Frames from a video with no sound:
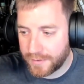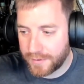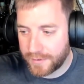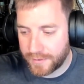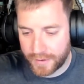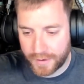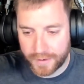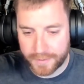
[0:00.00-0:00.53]

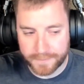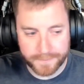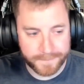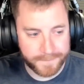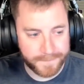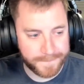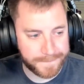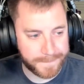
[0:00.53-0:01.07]

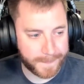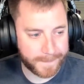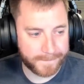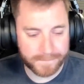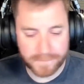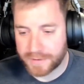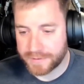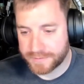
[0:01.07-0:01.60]

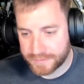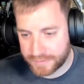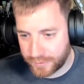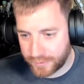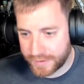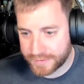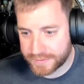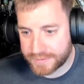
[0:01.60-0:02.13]
because the
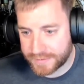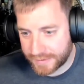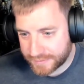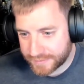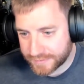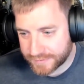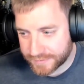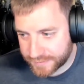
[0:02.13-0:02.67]
United
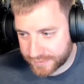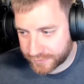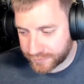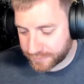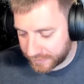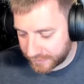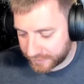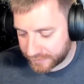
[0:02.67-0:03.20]
States is such a
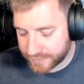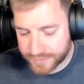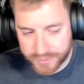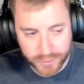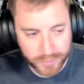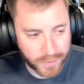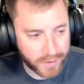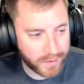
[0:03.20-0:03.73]
big
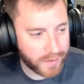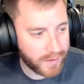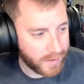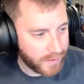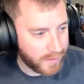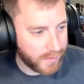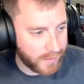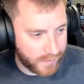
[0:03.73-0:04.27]
consumer.
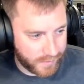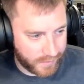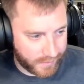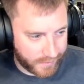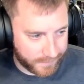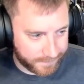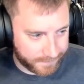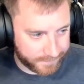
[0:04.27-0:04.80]

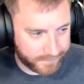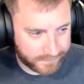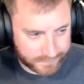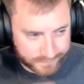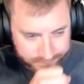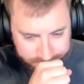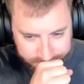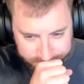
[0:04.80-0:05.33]

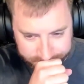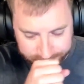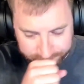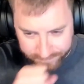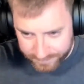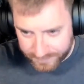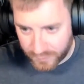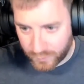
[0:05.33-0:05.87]

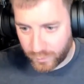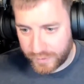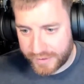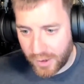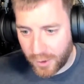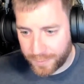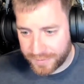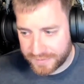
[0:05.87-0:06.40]
It
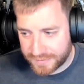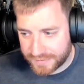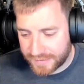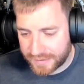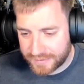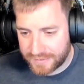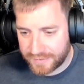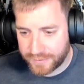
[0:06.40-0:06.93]
reopened in
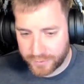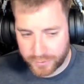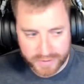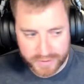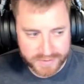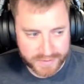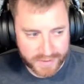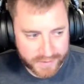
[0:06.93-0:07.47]

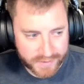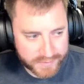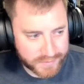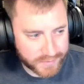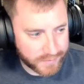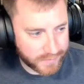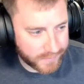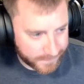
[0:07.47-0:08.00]

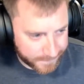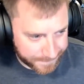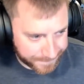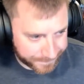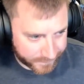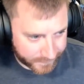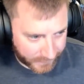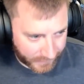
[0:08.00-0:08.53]
1936,
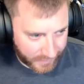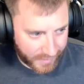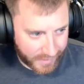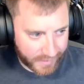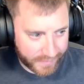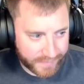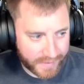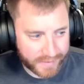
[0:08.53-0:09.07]

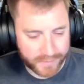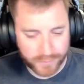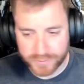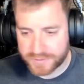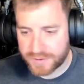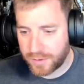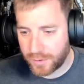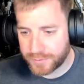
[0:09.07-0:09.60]
and then it
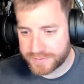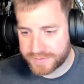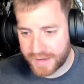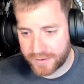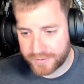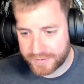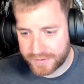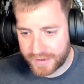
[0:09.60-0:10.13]
was closed
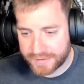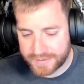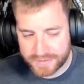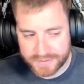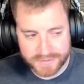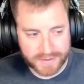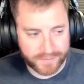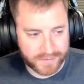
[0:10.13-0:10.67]
down in
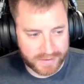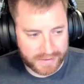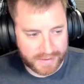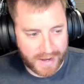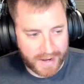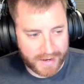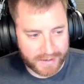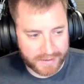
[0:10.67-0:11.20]

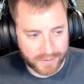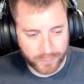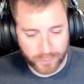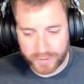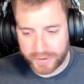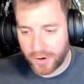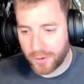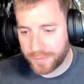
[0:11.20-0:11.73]
1979 and
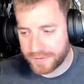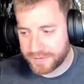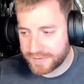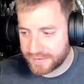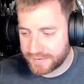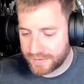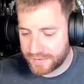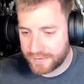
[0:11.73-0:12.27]
reopened
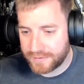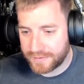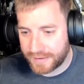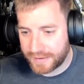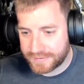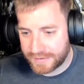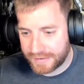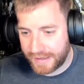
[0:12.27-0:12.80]
in
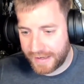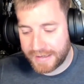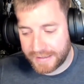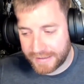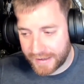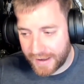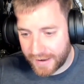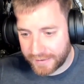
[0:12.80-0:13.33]

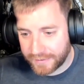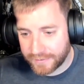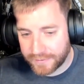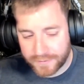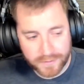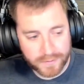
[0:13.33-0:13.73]
1989